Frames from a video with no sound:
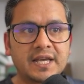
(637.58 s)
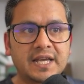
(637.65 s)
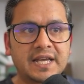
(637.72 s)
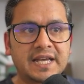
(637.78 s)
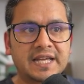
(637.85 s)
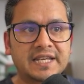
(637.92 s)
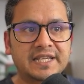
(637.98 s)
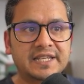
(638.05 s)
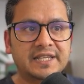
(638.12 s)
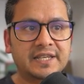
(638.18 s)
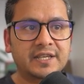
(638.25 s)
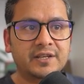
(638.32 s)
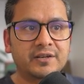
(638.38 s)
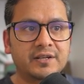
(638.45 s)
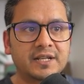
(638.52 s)
And
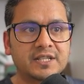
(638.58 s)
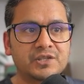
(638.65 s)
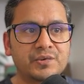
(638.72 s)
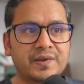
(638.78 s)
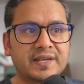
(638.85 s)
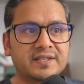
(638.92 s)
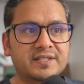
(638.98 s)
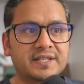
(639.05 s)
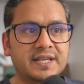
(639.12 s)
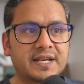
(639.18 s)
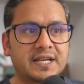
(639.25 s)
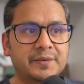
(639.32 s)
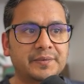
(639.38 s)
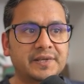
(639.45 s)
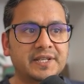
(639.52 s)
here, as you can see,
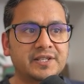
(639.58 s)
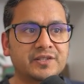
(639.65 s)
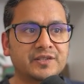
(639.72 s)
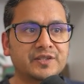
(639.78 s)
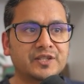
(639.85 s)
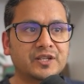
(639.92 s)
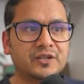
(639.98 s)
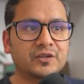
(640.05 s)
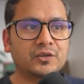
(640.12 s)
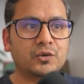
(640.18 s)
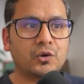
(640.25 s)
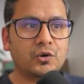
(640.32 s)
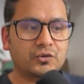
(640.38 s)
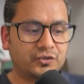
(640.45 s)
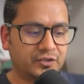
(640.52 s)
I have written the
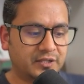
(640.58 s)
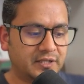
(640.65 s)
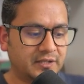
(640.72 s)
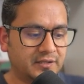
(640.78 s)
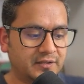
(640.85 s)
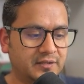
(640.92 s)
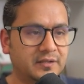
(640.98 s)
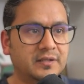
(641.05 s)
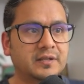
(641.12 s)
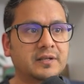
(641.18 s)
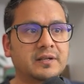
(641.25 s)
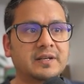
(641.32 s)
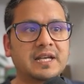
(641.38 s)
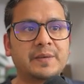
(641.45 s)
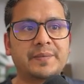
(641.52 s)
Groq's
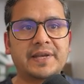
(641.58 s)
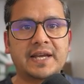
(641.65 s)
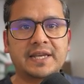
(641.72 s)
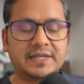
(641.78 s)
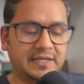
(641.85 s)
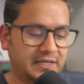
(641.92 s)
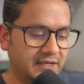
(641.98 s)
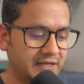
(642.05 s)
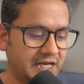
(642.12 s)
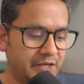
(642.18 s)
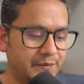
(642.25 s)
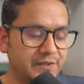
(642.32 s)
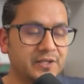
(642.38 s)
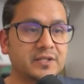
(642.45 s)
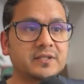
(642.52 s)
API key.
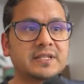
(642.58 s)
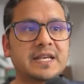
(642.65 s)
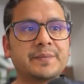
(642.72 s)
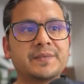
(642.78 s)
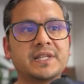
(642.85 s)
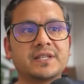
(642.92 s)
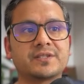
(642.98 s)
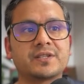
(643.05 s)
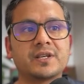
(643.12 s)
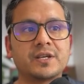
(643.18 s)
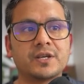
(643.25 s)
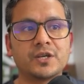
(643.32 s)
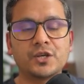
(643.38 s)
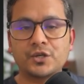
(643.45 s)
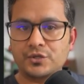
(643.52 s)
I will just save this.
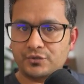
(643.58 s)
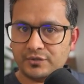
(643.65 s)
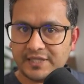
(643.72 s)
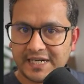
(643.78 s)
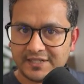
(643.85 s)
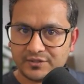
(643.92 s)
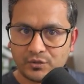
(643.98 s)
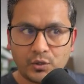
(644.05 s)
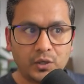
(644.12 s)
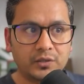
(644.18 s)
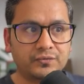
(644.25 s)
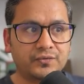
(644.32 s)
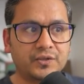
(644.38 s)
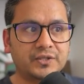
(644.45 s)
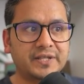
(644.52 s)
So that's
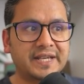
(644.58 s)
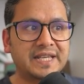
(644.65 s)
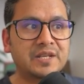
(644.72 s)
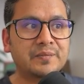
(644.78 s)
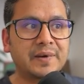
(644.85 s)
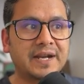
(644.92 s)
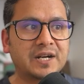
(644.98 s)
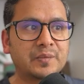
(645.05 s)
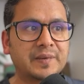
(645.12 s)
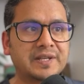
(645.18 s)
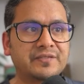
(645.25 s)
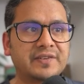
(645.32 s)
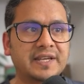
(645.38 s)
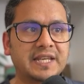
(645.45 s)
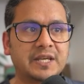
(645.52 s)
all for the
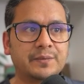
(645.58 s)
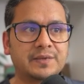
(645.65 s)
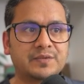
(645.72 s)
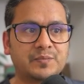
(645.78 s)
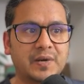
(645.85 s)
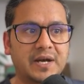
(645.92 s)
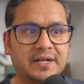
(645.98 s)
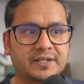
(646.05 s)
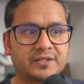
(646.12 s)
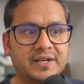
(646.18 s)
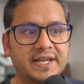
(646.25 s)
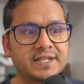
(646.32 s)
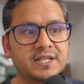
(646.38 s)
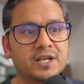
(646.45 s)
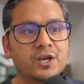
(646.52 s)
environment variables part,
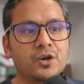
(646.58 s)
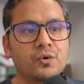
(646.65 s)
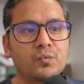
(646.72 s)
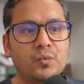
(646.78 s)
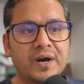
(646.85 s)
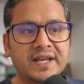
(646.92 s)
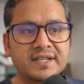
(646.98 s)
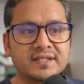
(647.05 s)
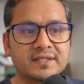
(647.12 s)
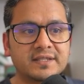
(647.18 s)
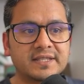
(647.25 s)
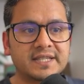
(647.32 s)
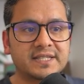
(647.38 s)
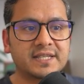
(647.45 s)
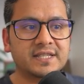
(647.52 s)
right? Once
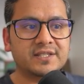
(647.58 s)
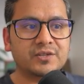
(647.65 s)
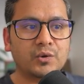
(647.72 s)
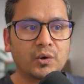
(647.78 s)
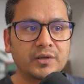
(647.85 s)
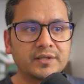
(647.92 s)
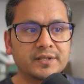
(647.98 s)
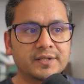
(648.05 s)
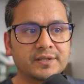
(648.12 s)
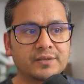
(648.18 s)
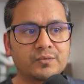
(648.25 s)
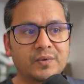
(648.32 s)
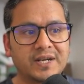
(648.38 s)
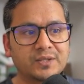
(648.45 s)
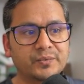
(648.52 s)
this is done,
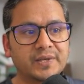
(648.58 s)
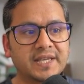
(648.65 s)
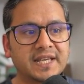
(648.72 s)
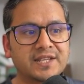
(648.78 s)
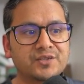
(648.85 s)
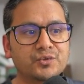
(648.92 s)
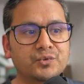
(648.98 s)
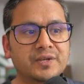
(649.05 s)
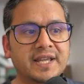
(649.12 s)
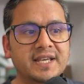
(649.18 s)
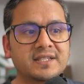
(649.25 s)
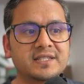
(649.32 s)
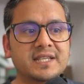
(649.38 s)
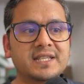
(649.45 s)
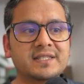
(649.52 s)
what we can do
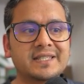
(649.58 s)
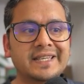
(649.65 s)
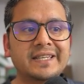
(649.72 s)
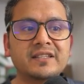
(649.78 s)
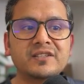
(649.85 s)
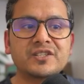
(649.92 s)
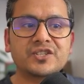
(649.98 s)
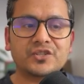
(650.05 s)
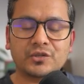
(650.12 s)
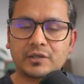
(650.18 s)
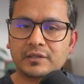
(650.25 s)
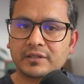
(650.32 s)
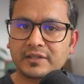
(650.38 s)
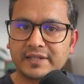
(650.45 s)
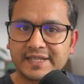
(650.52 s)
next is
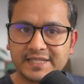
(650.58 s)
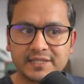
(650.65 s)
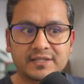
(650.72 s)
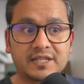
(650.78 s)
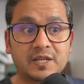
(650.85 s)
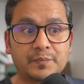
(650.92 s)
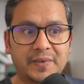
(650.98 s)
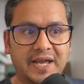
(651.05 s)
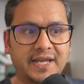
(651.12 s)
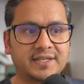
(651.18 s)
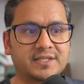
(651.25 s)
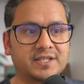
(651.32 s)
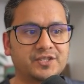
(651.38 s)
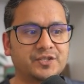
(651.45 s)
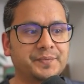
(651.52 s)
install the necessary
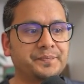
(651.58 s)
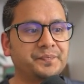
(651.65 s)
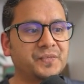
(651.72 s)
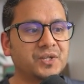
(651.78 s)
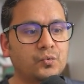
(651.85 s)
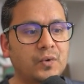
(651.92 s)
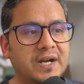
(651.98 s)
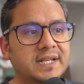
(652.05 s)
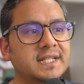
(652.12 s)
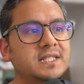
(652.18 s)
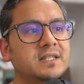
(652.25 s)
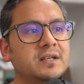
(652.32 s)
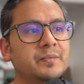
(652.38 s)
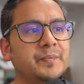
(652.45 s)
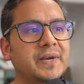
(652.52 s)
packages. What is
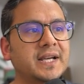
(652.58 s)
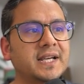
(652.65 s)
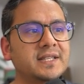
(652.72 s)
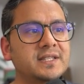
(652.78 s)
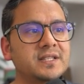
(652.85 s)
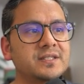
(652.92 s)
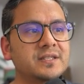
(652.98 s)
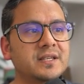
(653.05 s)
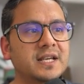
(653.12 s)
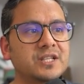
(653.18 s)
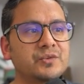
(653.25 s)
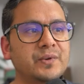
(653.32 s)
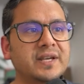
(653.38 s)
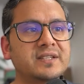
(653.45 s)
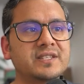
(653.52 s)
the packages?
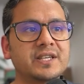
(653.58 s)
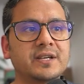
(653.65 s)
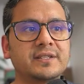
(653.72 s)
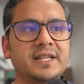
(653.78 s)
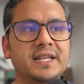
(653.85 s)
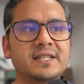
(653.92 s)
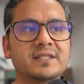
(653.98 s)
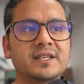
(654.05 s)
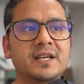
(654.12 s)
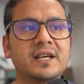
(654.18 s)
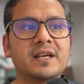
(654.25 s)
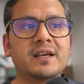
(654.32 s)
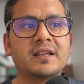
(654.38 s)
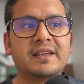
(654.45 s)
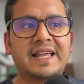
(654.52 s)
As you can see here, there is
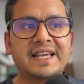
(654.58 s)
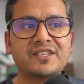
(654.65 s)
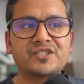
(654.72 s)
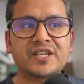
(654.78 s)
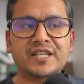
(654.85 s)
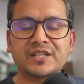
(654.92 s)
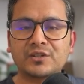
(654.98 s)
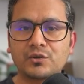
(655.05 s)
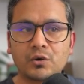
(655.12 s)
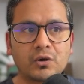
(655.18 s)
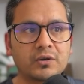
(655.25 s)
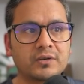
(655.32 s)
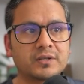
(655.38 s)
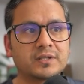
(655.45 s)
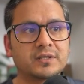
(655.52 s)
Langchain
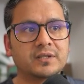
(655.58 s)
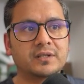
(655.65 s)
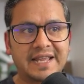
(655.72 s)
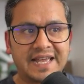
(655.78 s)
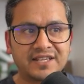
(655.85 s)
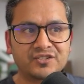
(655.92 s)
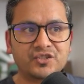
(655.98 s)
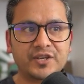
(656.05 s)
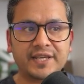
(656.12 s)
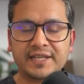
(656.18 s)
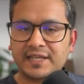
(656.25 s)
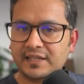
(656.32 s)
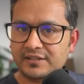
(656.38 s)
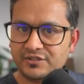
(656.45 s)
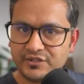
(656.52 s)
Groq,
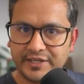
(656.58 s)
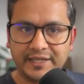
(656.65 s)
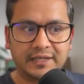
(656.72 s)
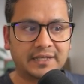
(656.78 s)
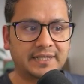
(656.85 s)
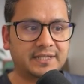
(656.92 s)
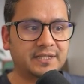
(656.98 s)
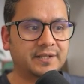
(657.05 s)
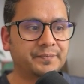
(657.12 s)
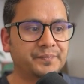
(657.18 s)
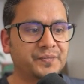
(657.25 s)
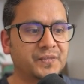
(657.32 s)
Langchain and Chainlit.